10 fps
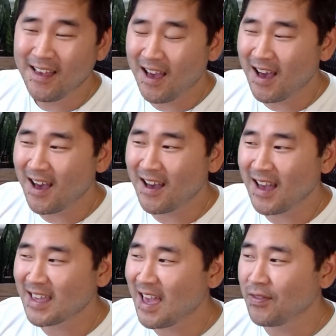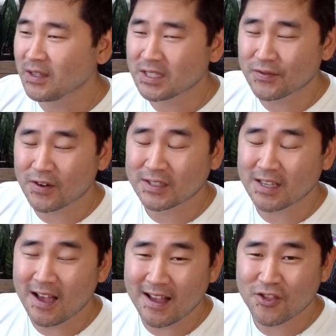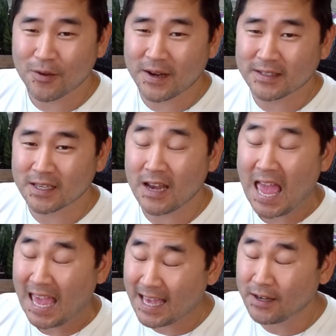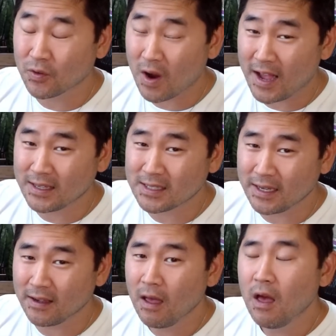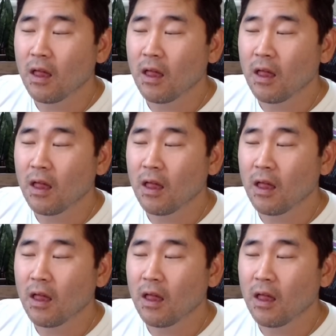Again, this is first Gemini Sun and Rising.